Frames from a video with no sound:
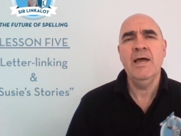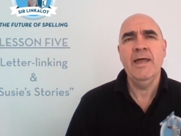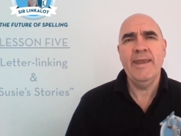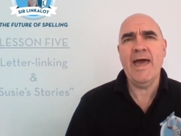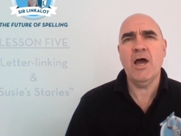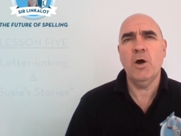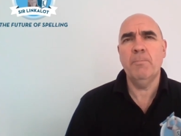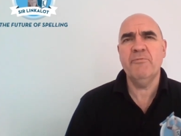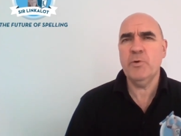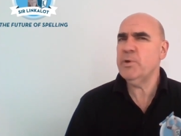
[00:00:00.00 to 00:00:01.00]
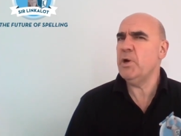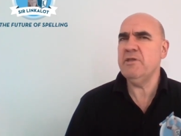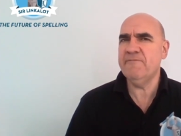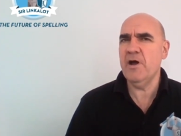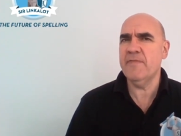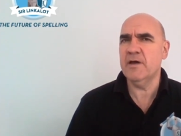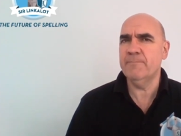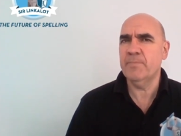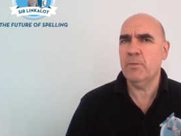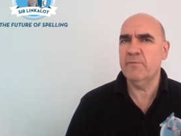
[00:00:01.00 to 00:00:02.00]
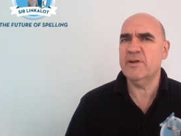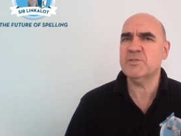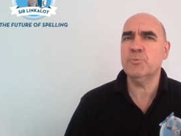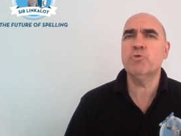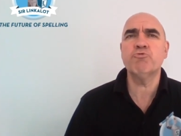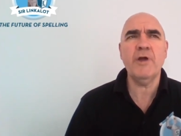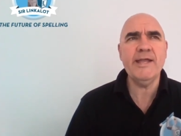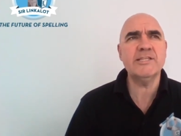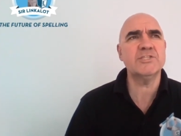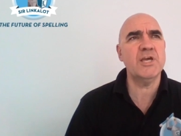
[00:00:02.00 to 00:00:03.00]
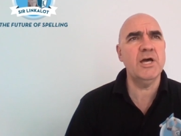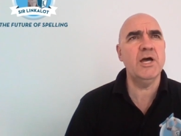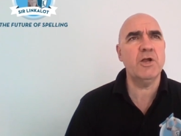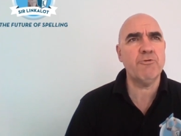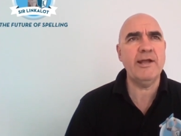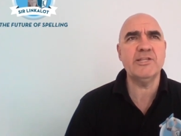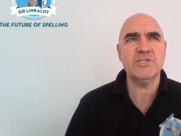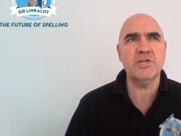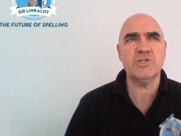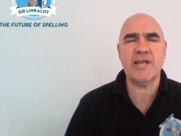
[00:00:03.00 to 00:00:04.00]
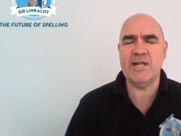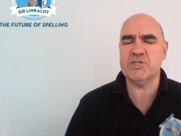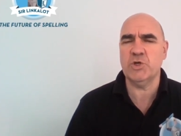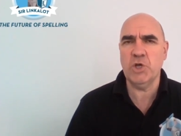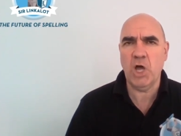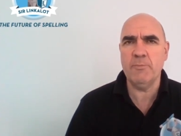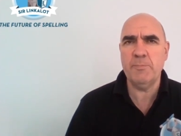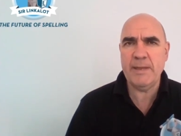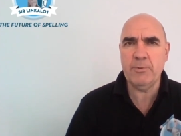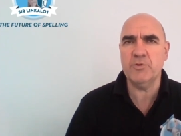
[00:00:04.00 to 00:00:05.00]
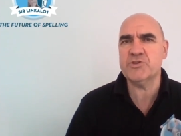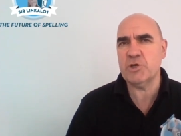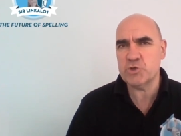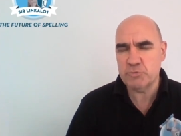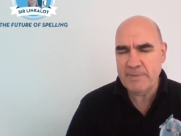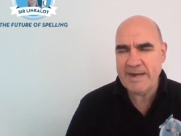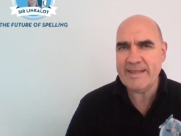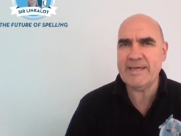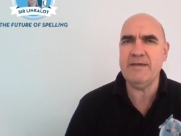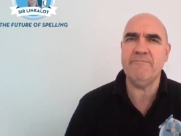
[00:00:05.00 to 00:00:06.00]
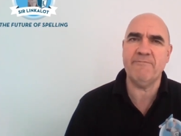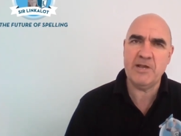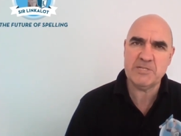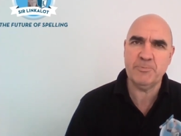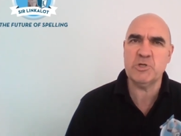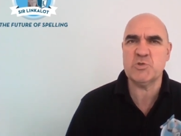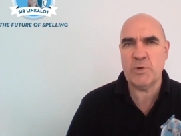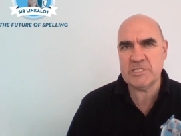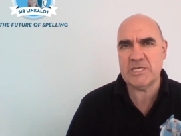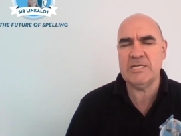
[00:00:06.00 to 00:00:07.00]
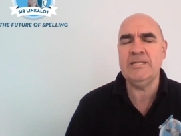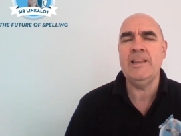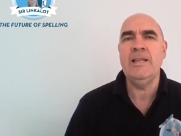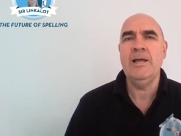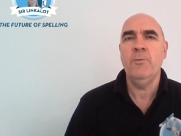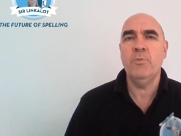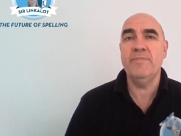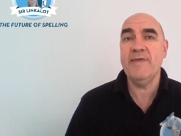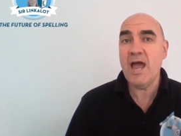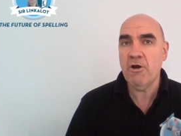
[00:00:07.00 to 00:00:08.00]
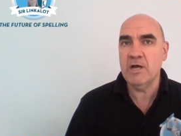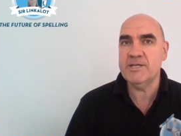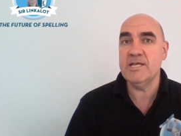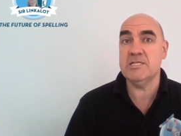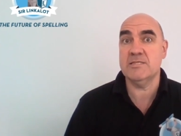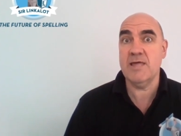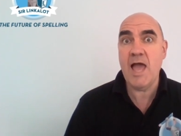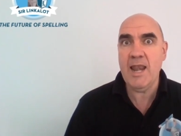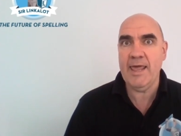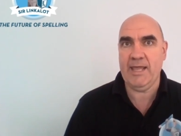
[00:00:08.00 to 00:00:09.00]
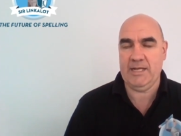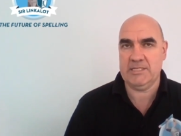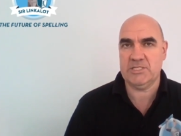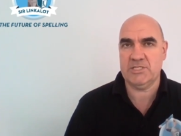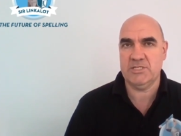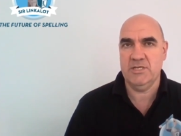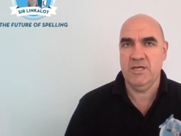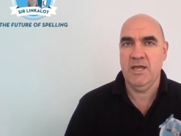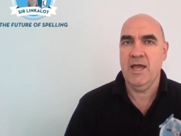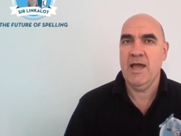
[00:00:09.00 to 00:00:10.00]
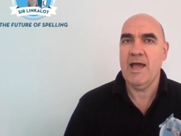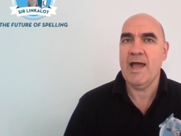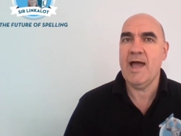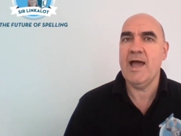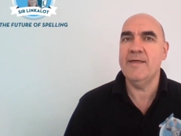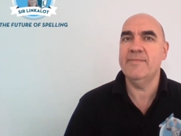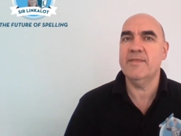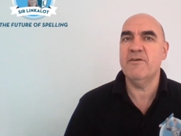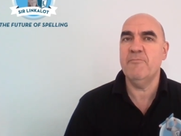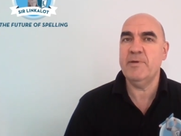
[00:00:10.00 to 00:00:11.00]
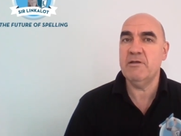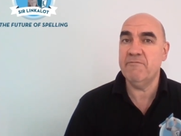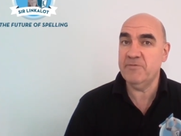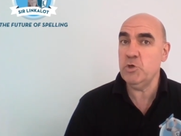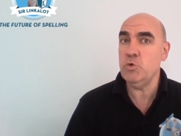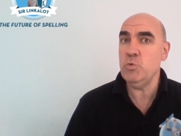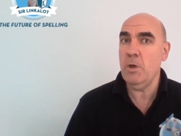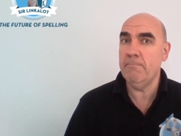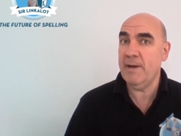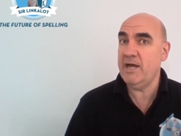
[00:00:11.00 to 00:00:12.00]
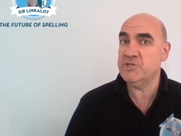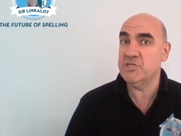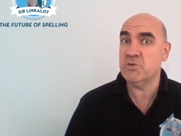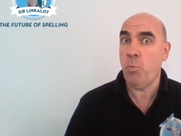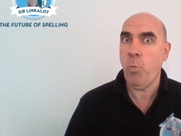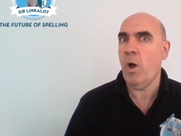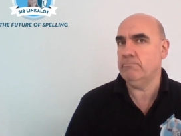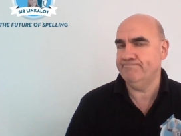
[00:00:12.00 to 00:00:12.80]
Now, before we go any further, we've had some great chats online with people on social media, Facebook, Twitter, with their ideas, their links, and there have been a few badges won.